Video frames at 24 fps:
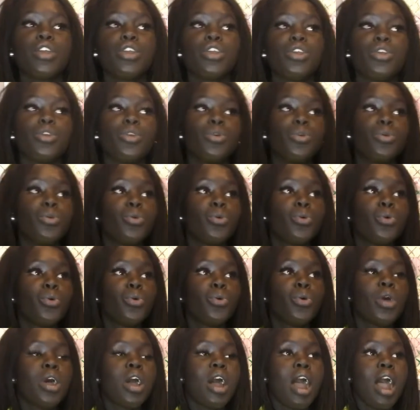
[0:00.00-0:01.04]

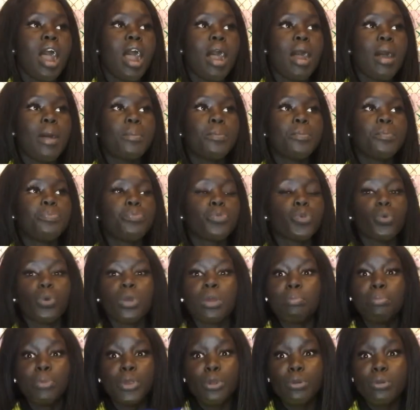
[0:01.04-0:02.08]
you were
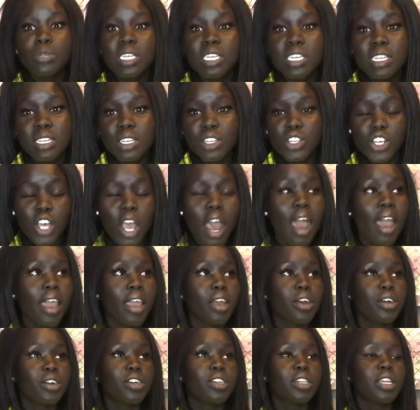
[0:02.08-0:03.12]
abused as a
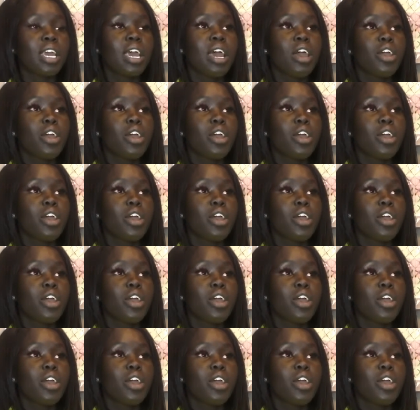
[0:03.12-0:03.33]
child,